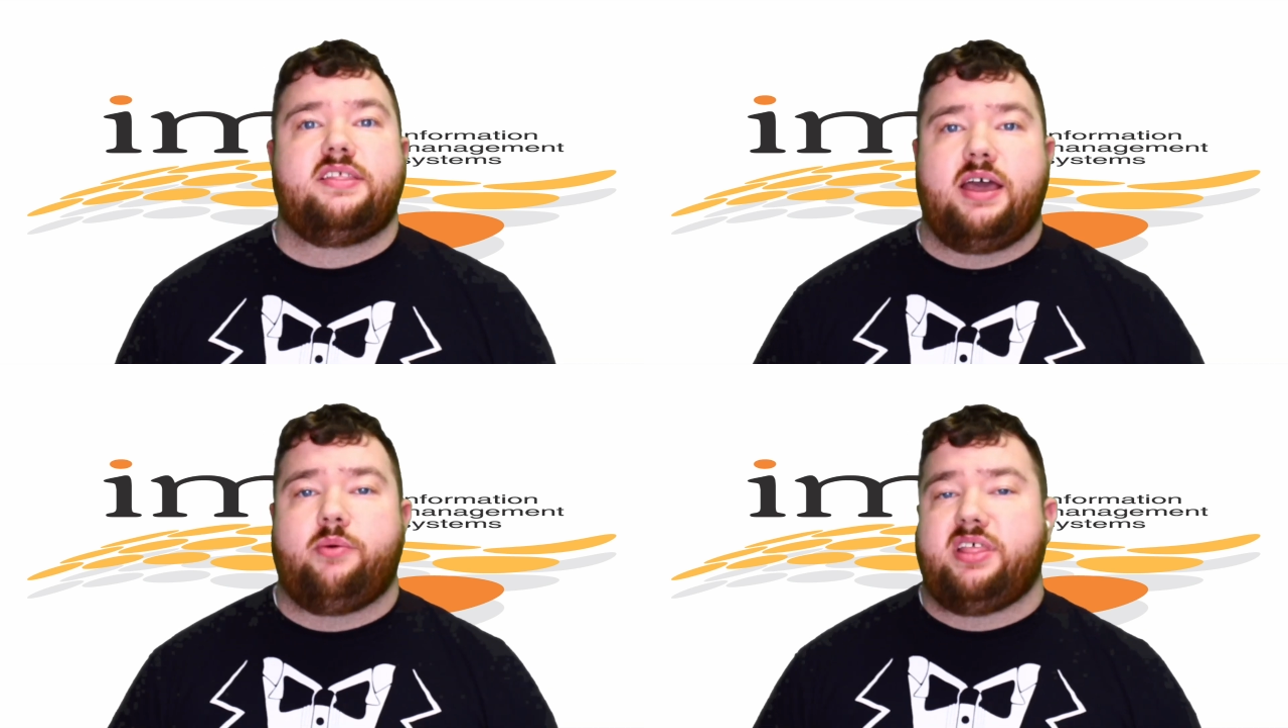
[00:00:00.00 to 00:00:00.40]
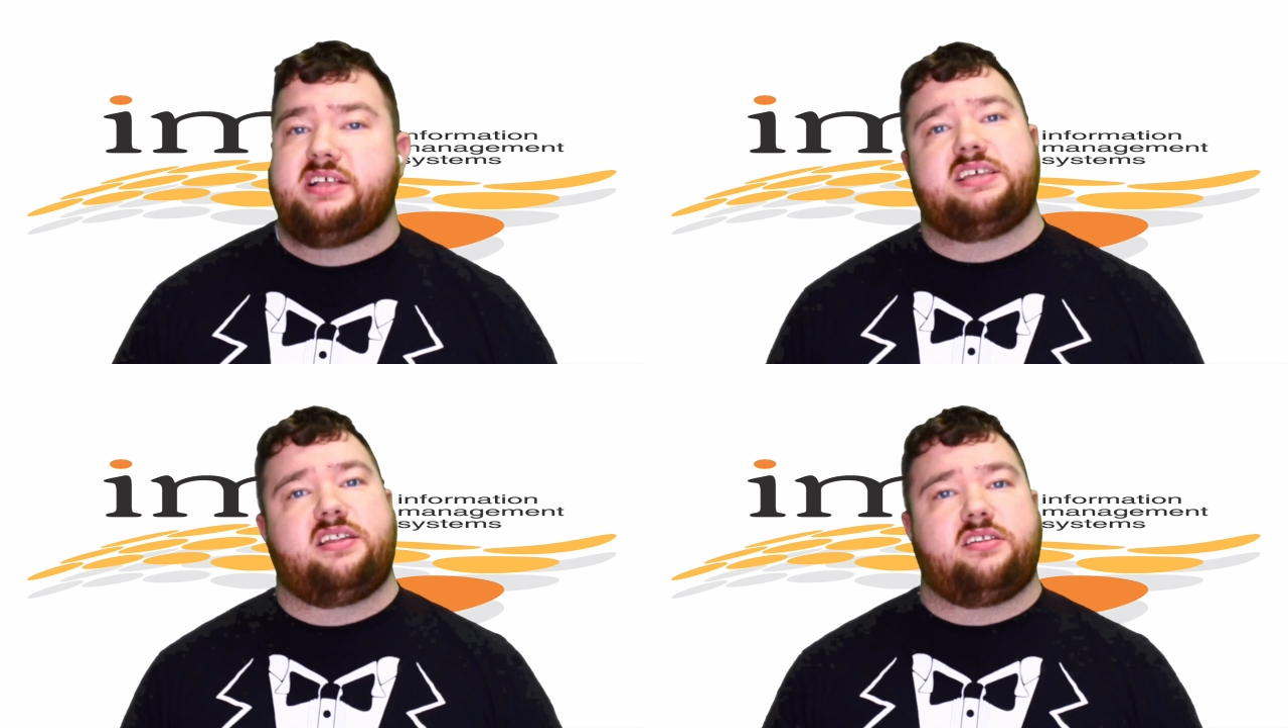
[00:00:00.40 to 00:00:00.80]
That way,
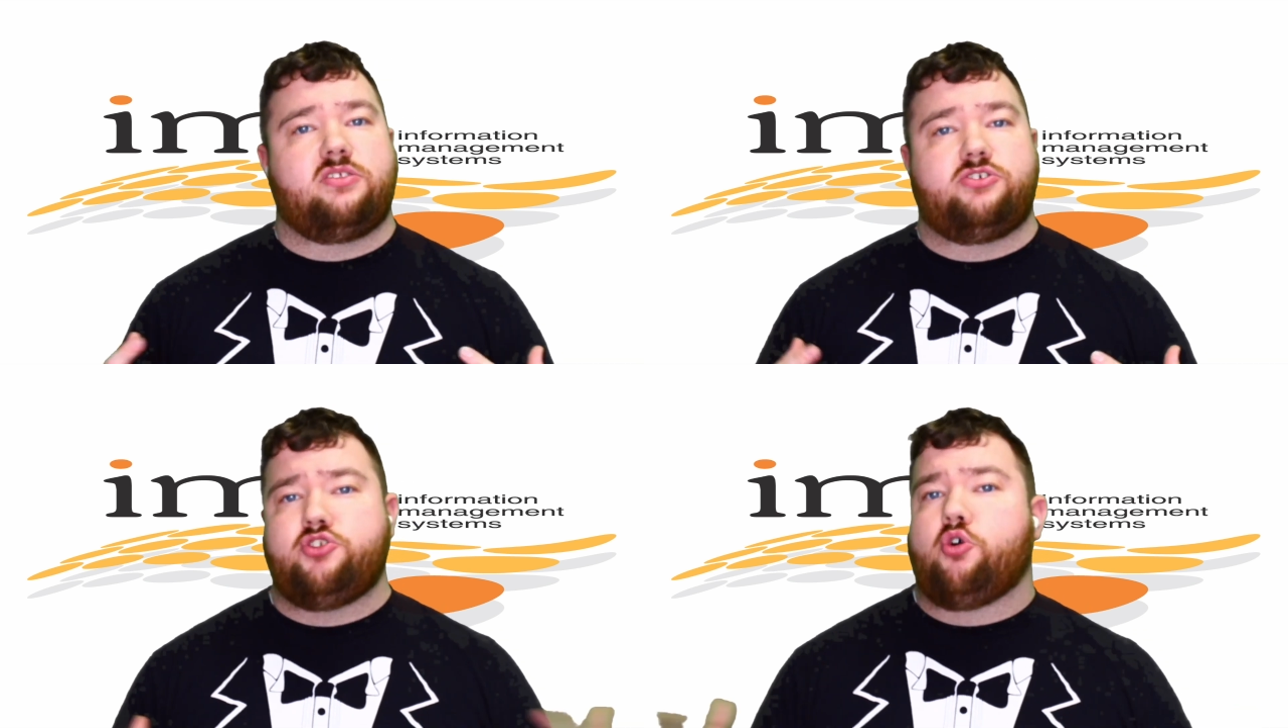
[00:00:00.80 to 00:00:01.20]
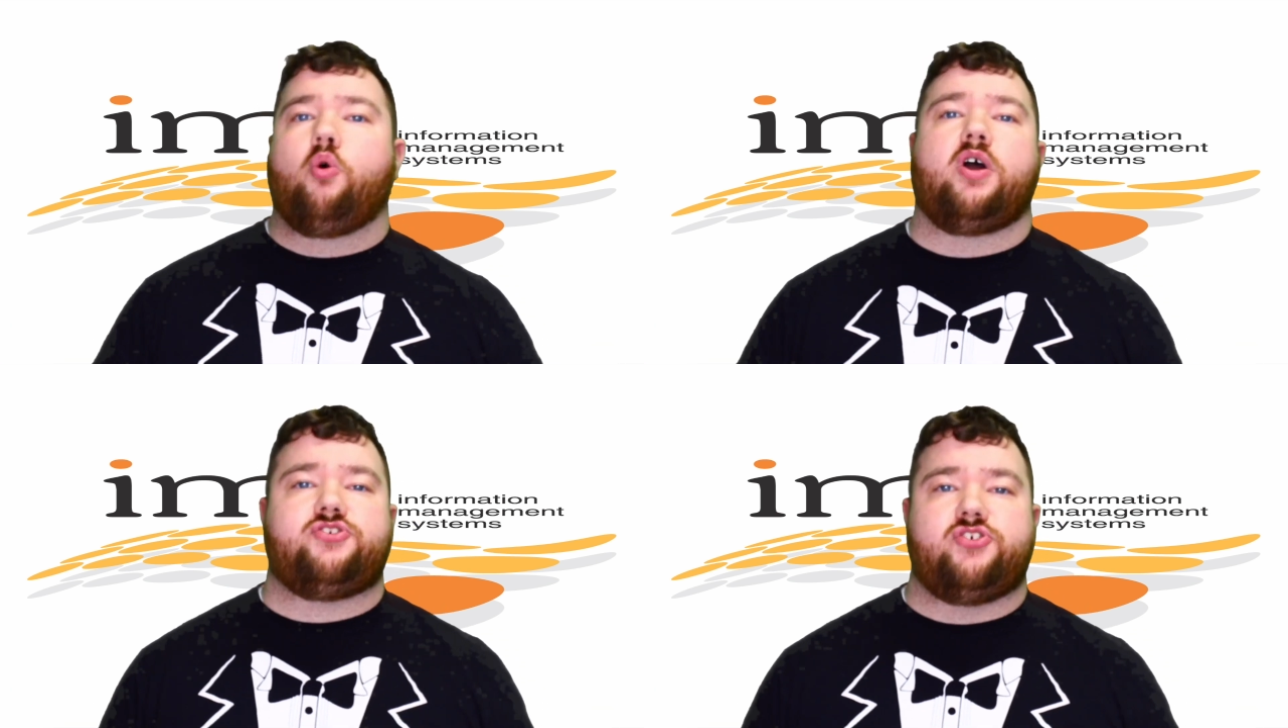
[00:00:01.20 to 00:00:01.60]
there's no
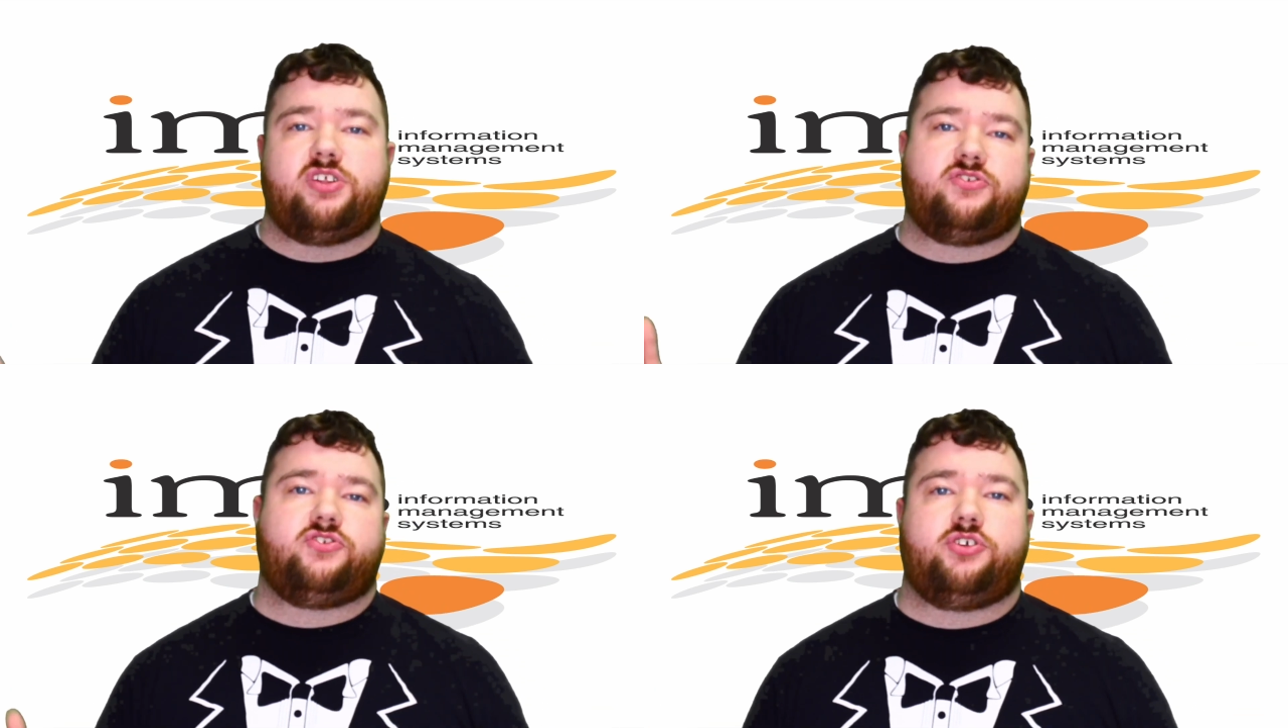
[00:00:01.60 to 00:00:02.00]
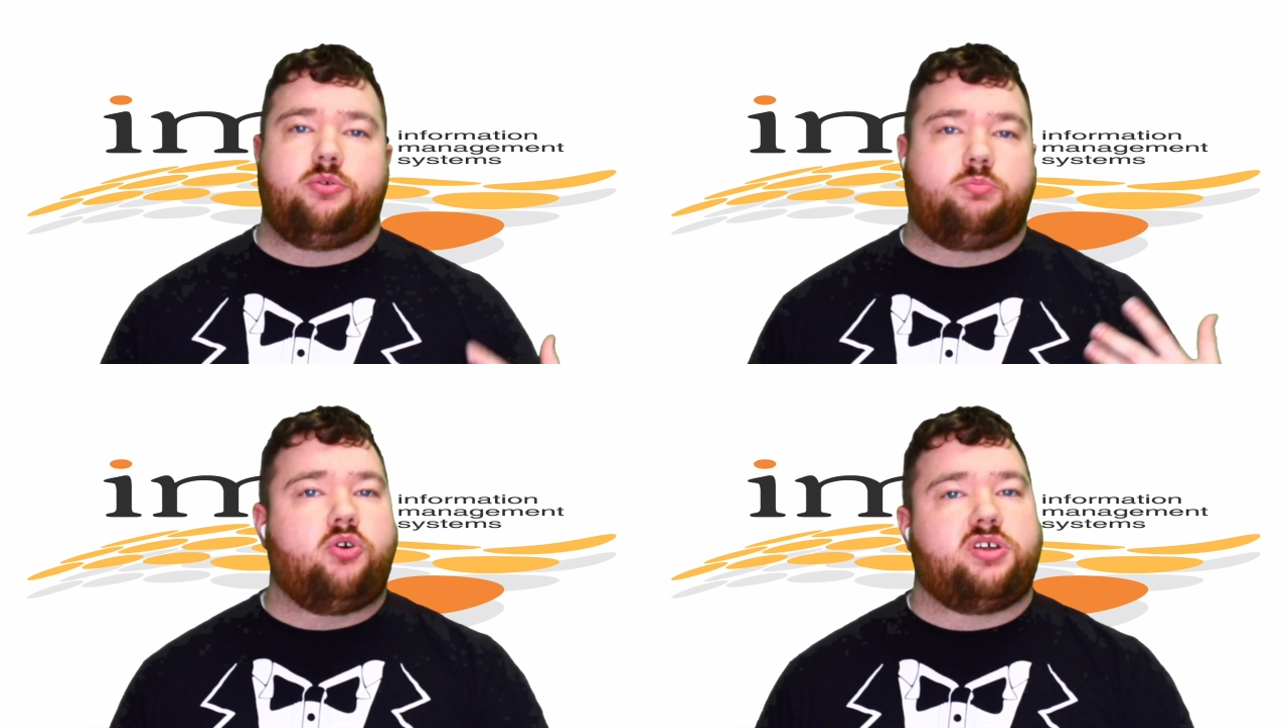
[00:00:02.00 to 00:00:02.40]
questioning to
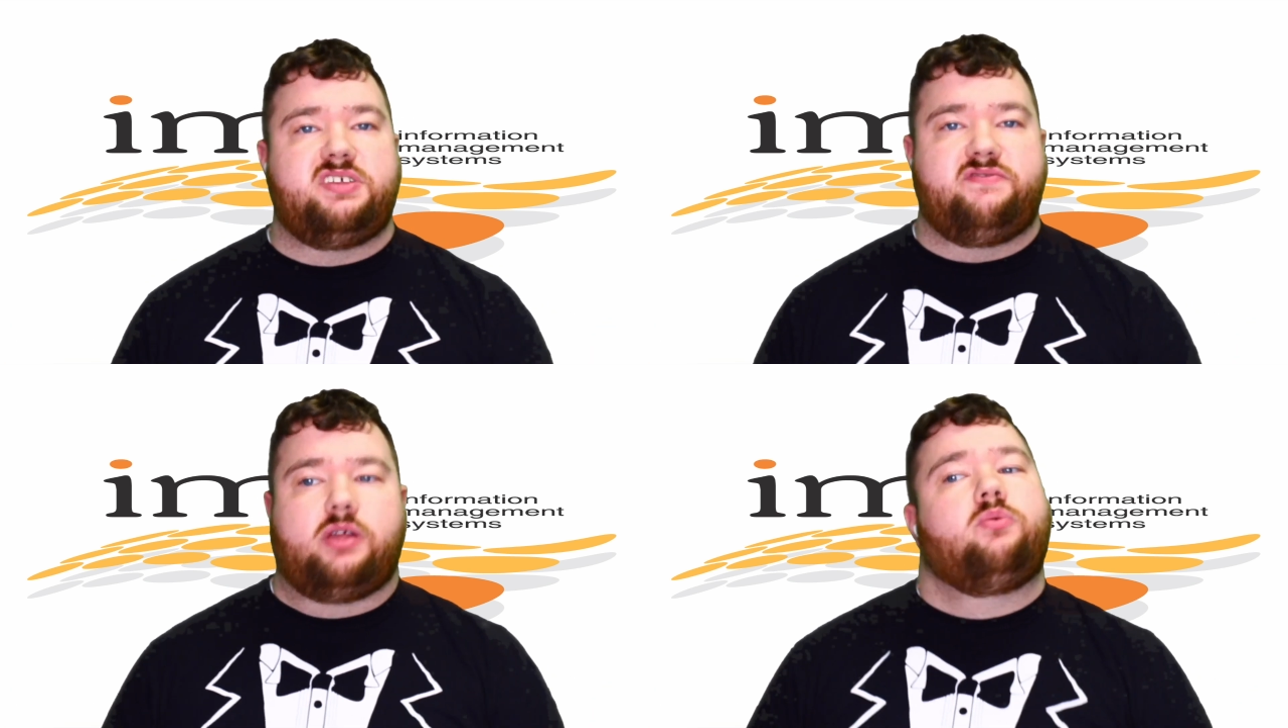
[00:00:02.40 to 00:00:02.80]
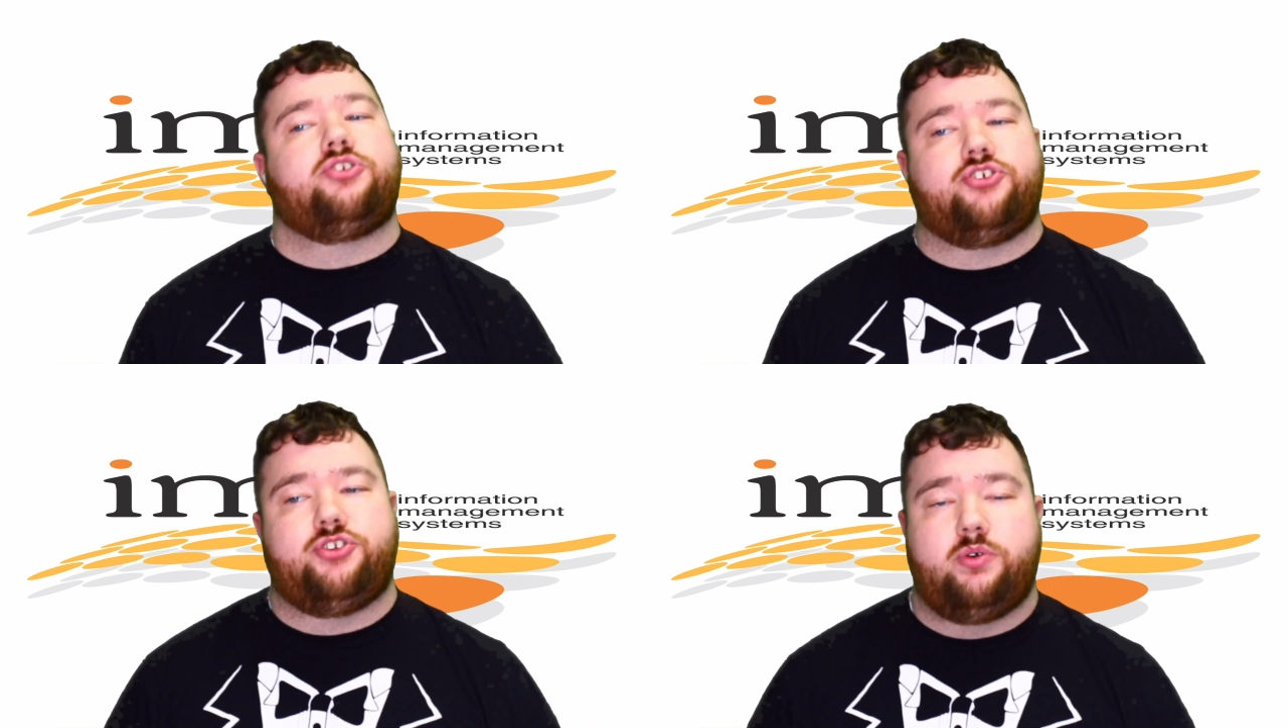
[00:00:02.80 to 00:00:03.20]
your productivity and
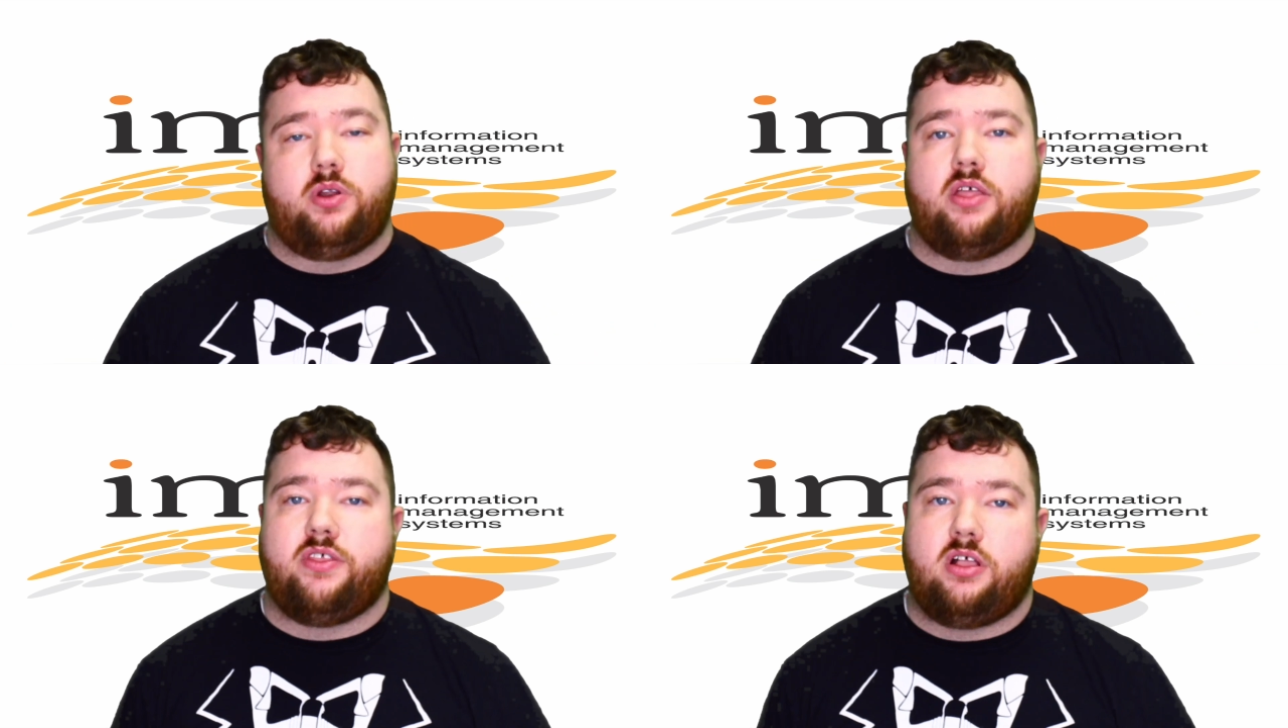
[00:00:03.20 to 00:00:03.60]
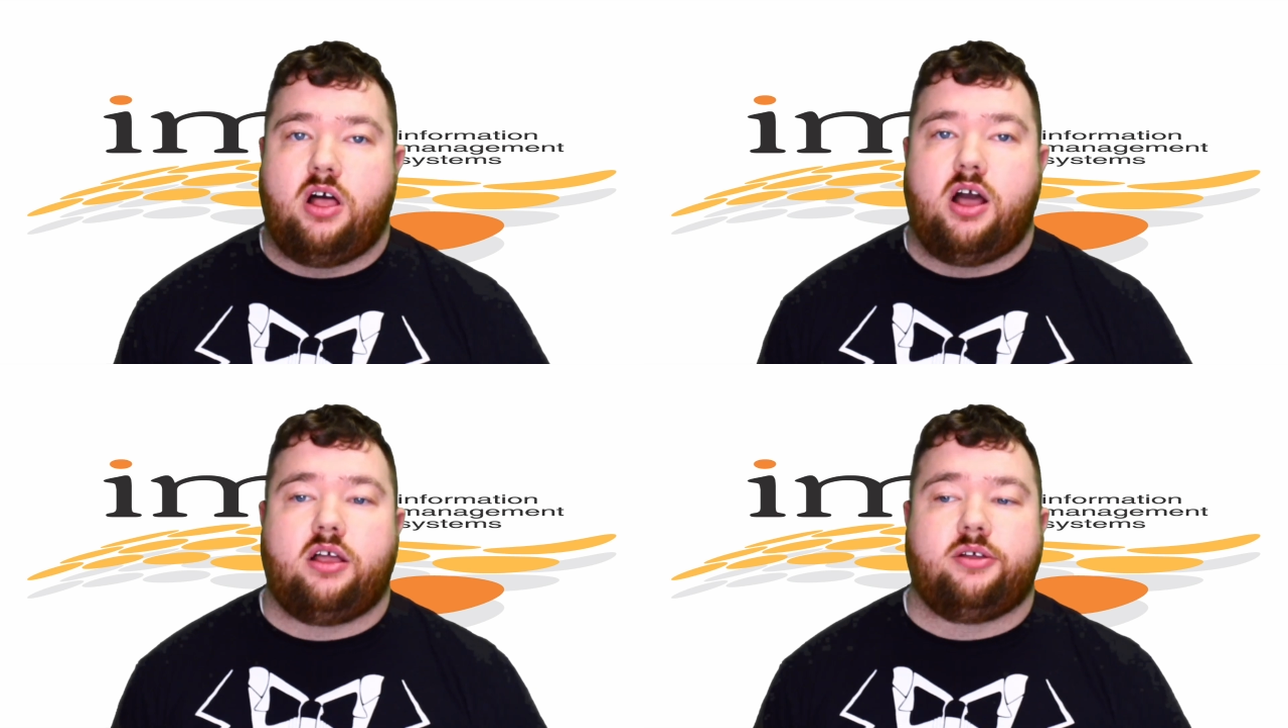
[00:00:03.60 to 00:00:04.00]
what you're doing on the
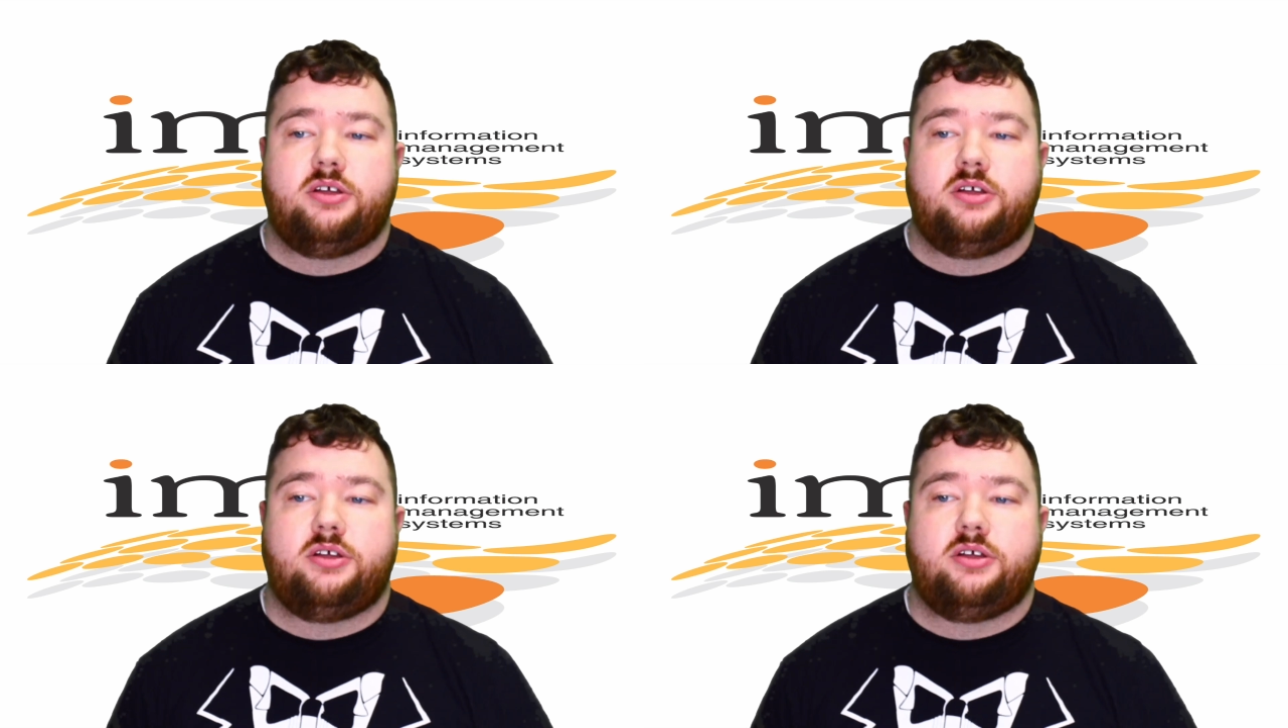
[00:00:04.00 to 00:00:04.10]
clock.